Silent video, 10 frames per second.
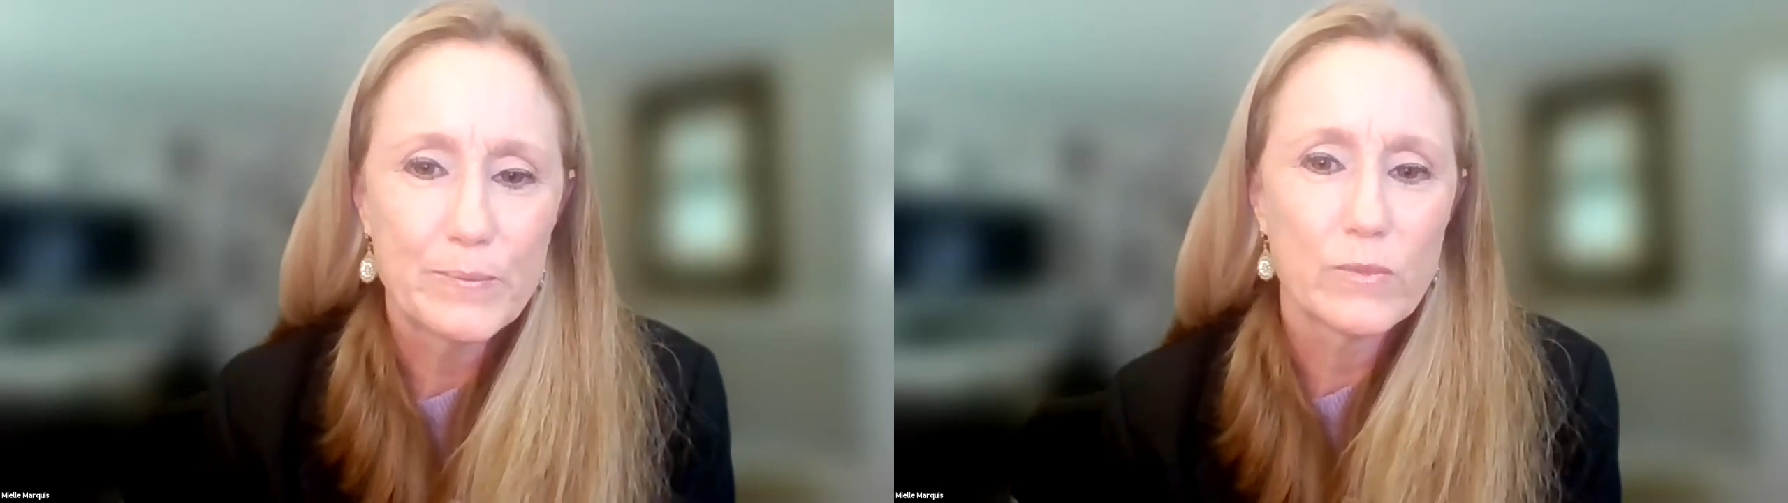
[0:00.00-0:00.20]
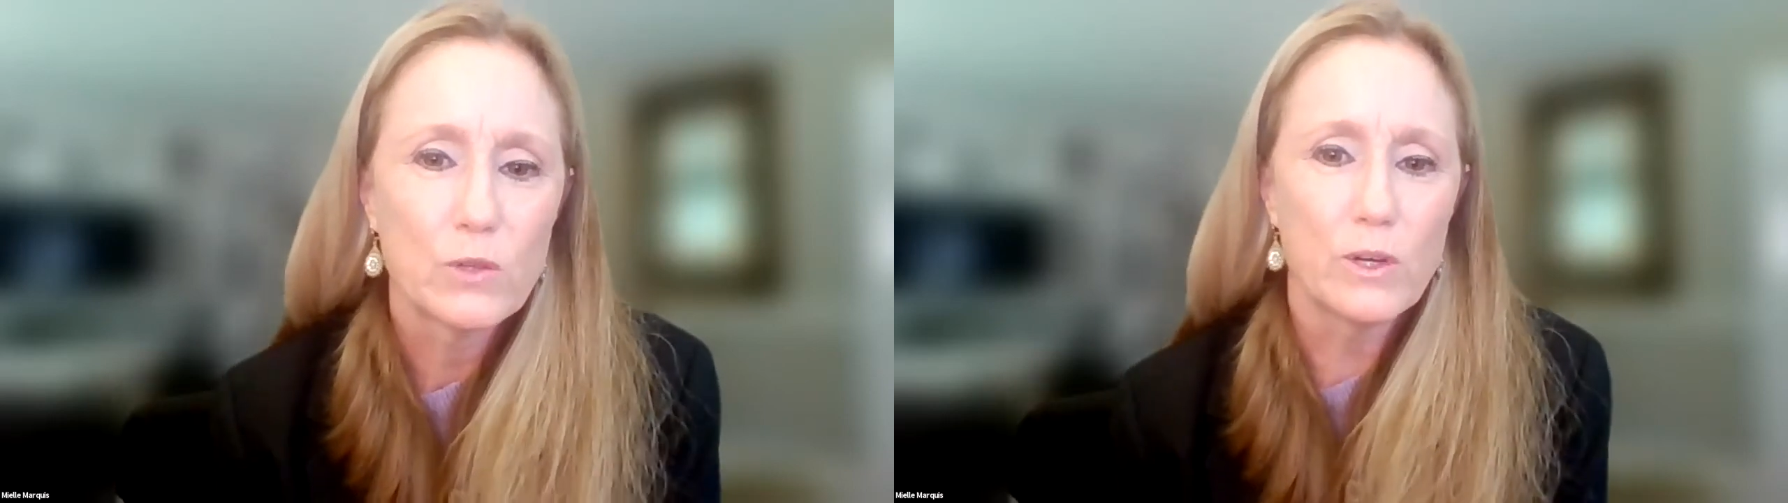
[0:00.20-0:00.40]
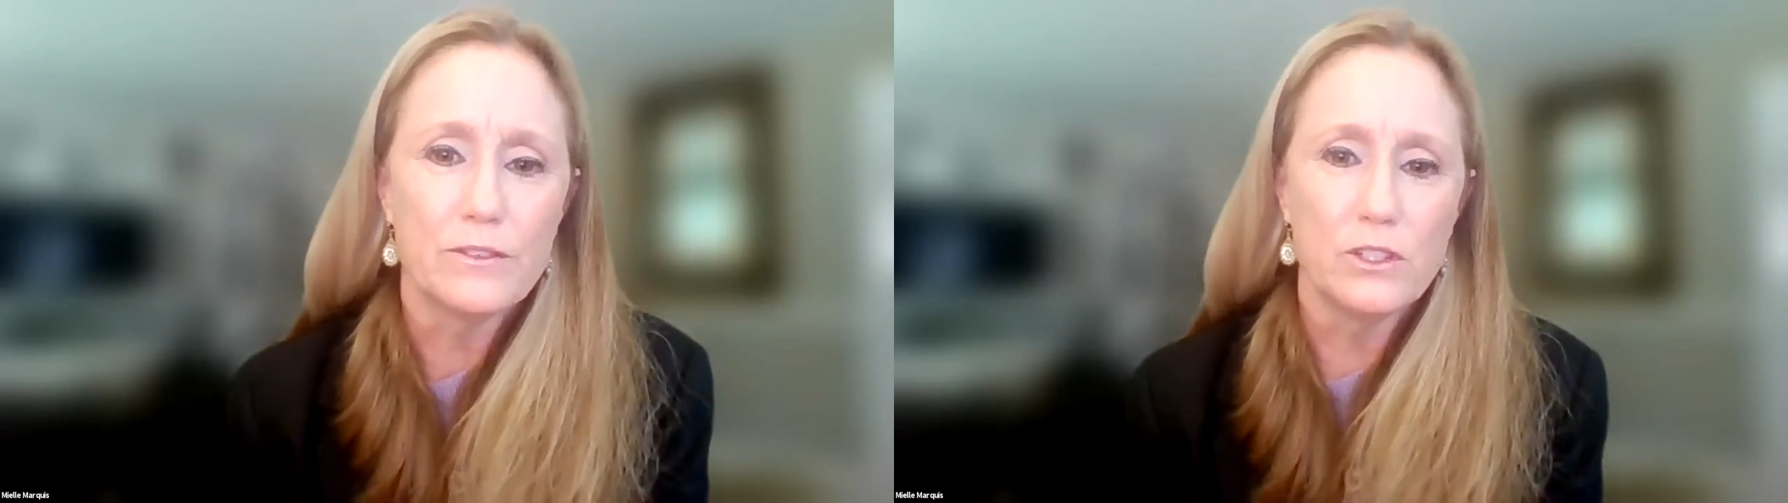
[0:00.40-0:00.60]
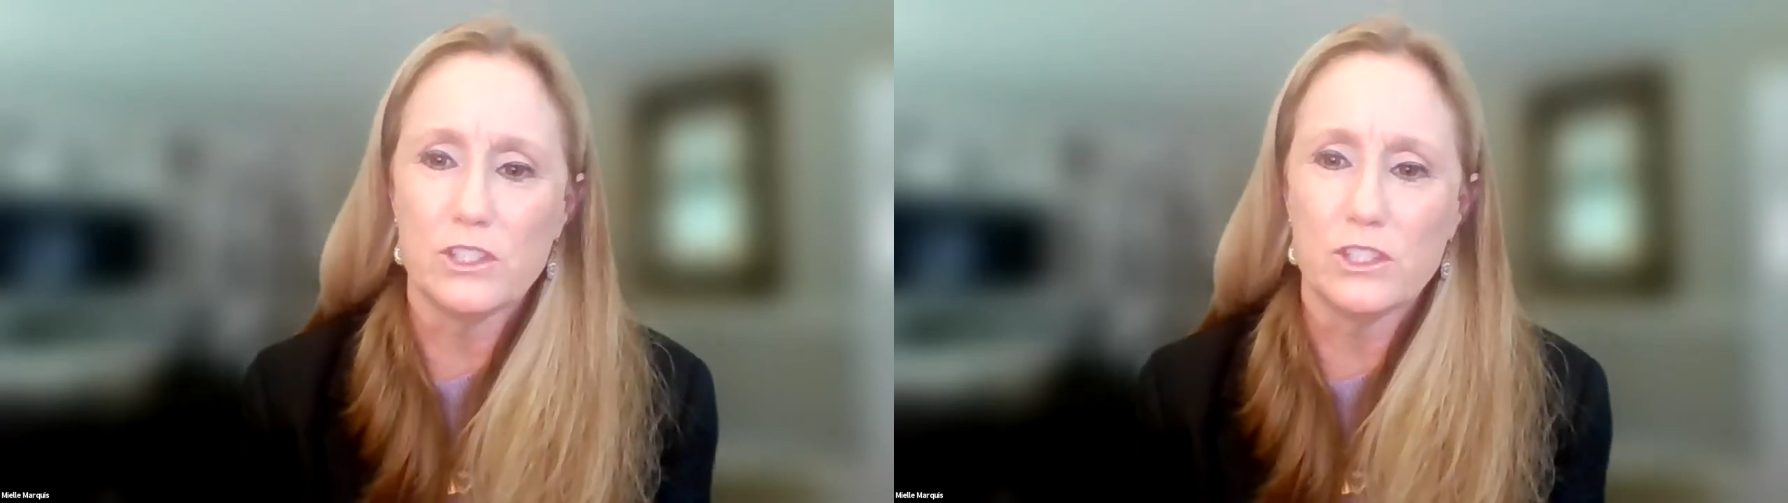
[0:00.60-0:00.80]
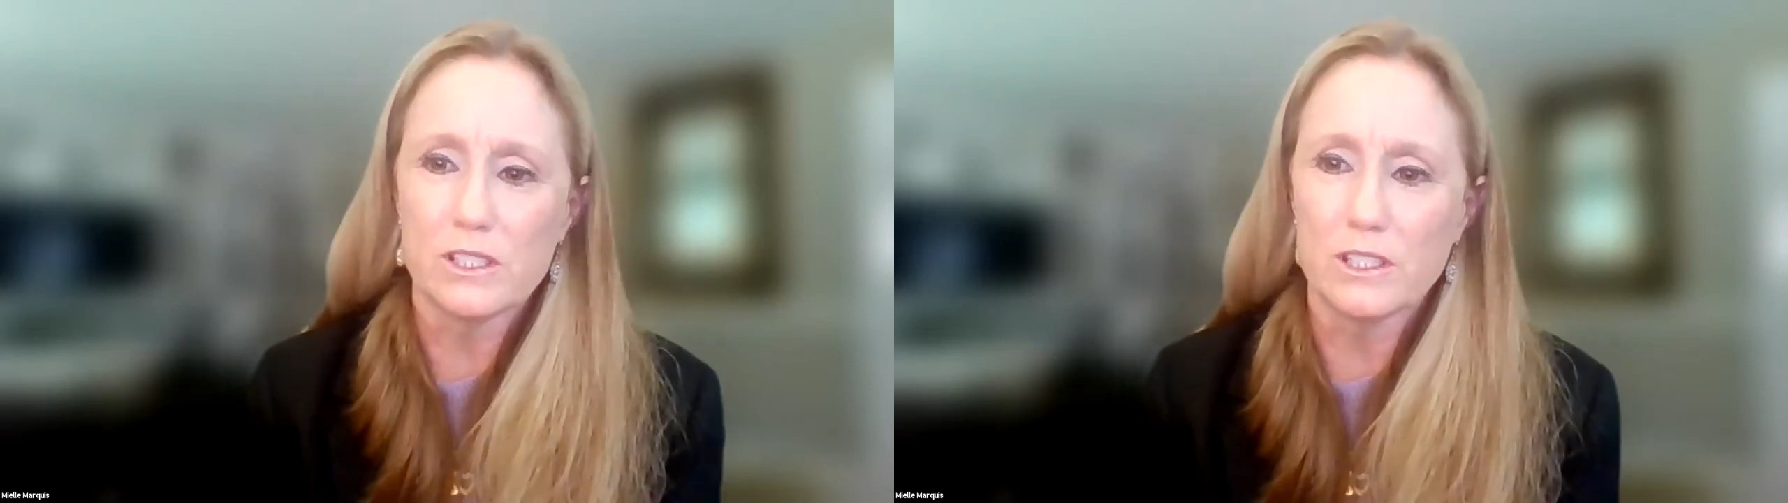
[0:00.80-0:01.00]

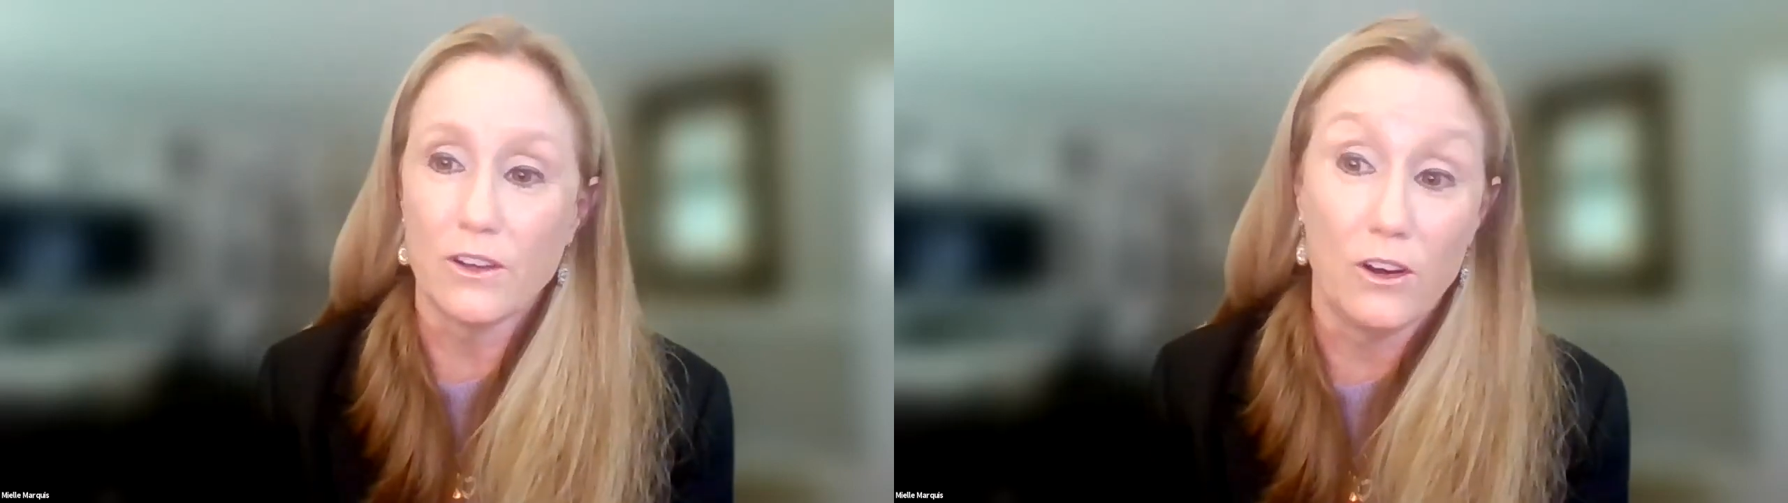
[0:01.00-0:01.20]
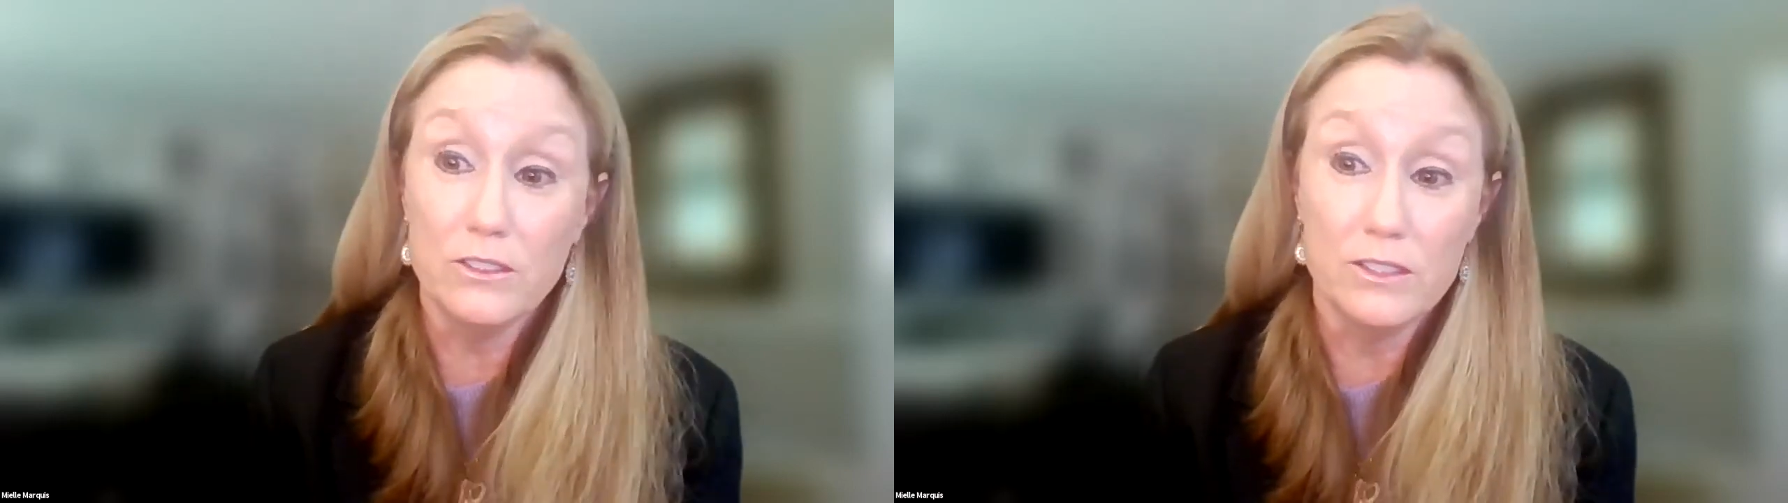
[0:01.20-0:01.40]
refugees in all